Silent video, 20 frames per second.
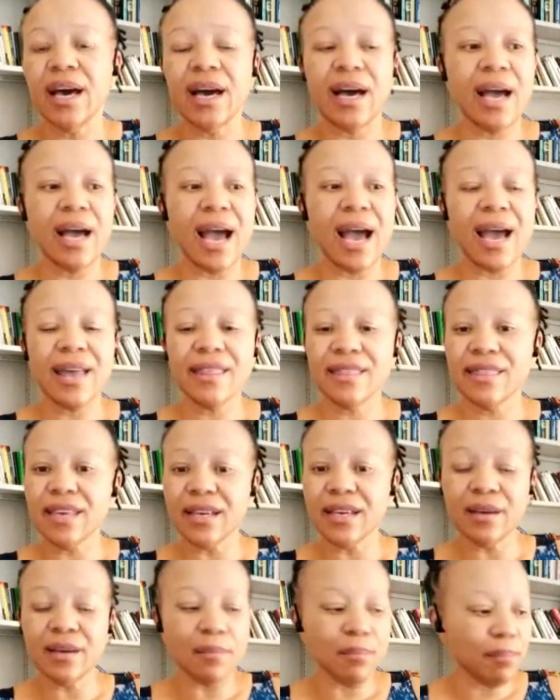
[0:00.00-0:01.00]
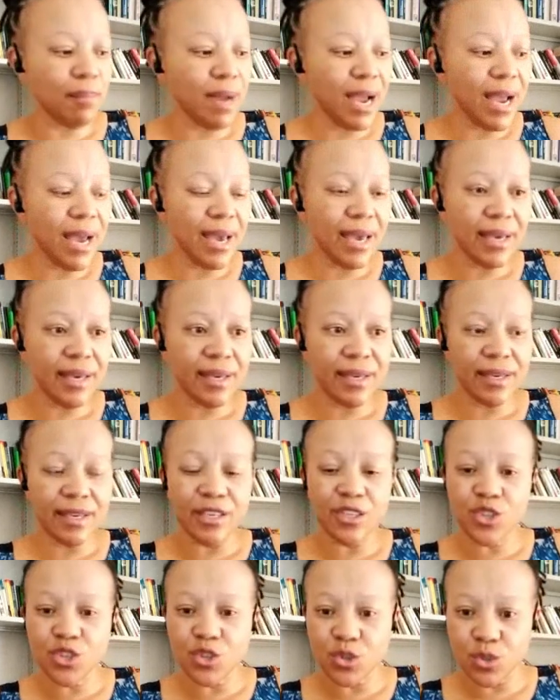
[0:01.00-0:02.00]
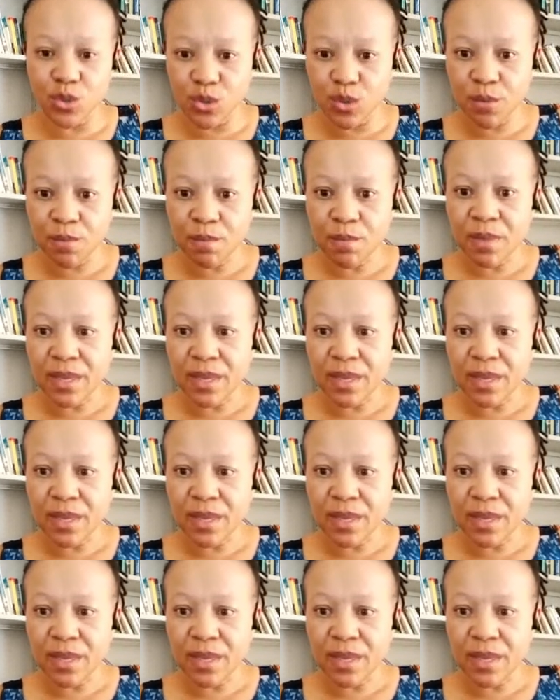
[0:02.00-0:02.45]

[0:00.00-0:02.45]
I think my issue